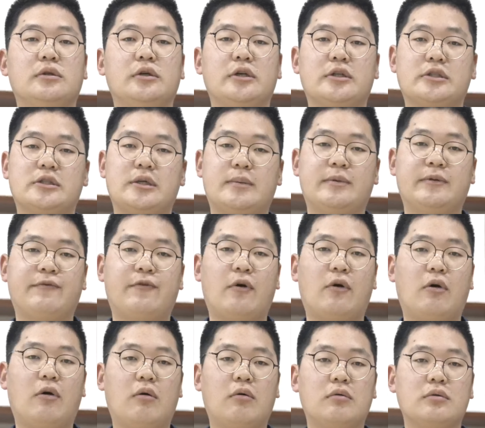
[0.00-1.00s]
except for
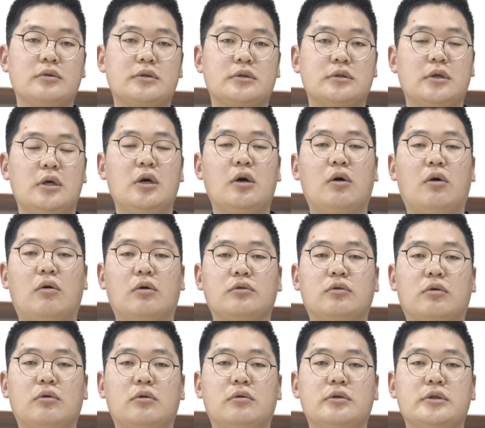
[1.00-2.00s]
holes or
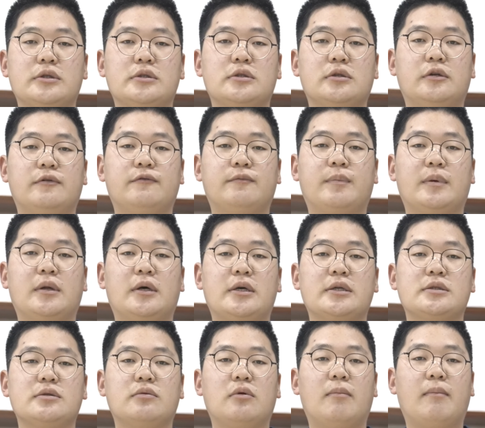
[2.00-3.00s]
tolerance of
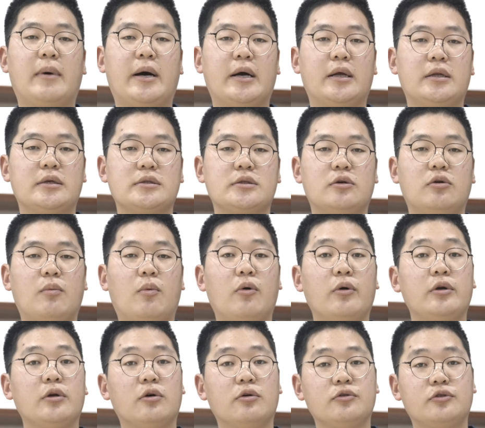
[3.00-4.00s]
plus or minus 0.02